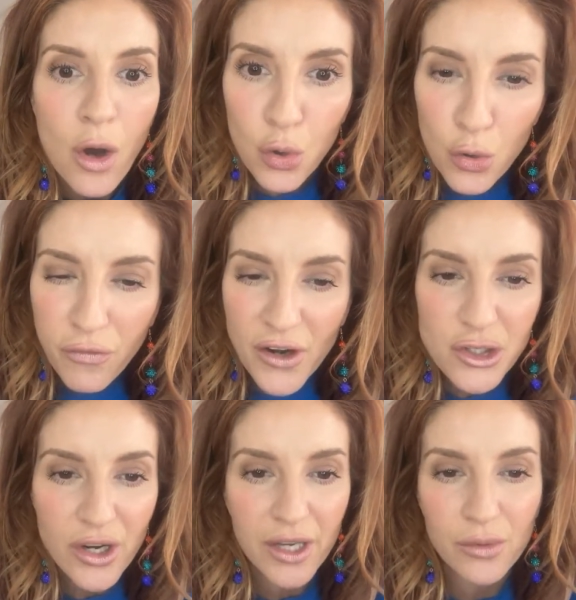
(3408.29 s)
Ooh, fresh
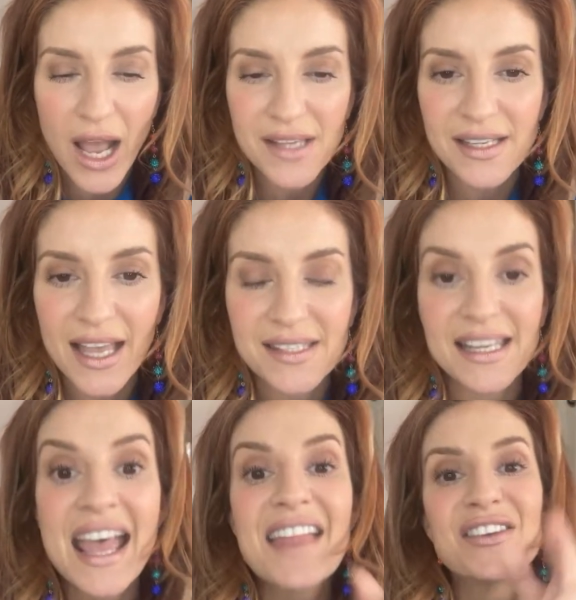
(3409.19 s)
cut grass and gasoline.
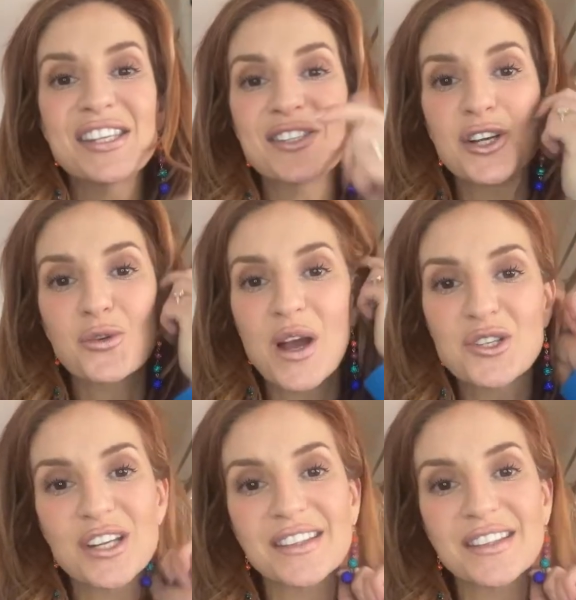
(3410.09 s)
This is a good question.